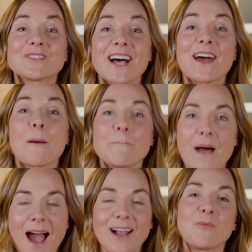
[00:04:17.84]
data
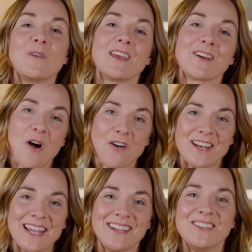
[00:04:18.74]
back with
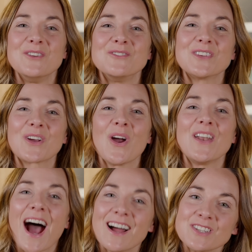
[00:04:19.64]
Incogni. Use the code
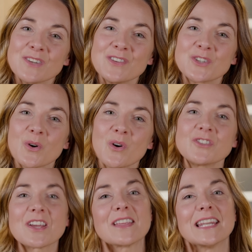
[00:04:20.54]

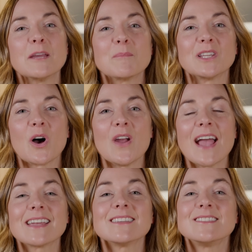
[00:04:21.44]
HuntingForGeorge at the link below
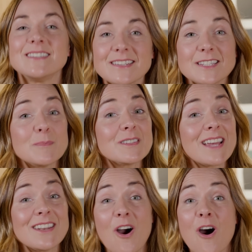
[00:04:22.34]
and get
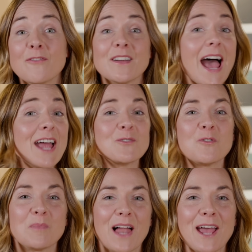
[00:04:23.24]
60% off an
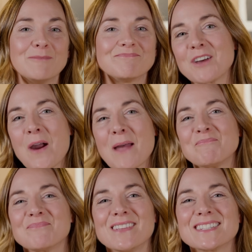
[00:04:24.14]
annual plan. All right,
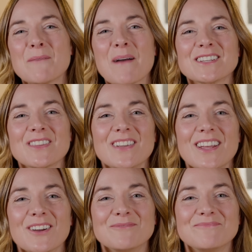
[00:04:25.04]
let's get back to the video.